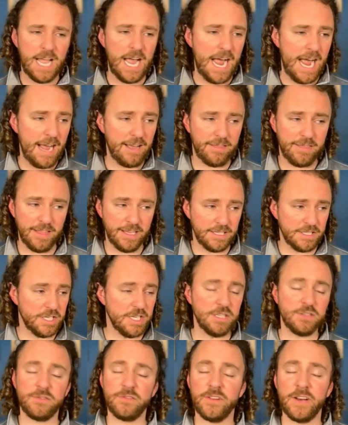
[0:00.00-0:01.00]
I think
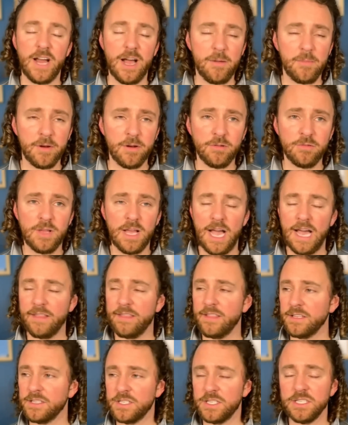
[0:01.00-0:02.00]
she's phenomenal. I
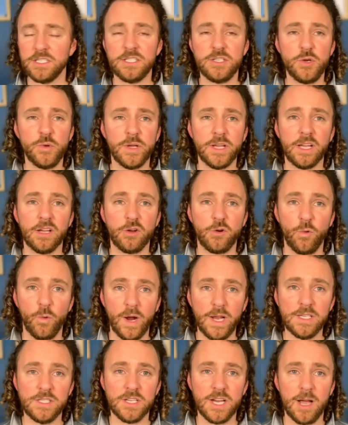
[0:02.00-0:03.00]
think she's doing a
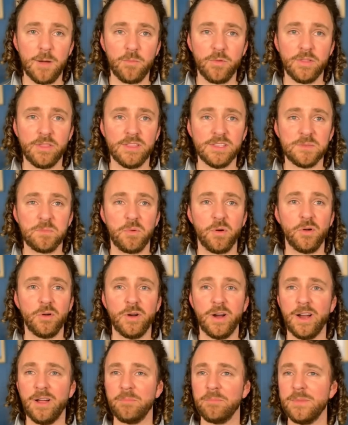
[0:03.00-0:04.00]
great job with this
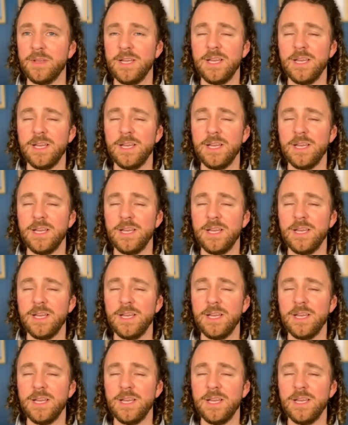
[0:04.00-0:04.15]
program.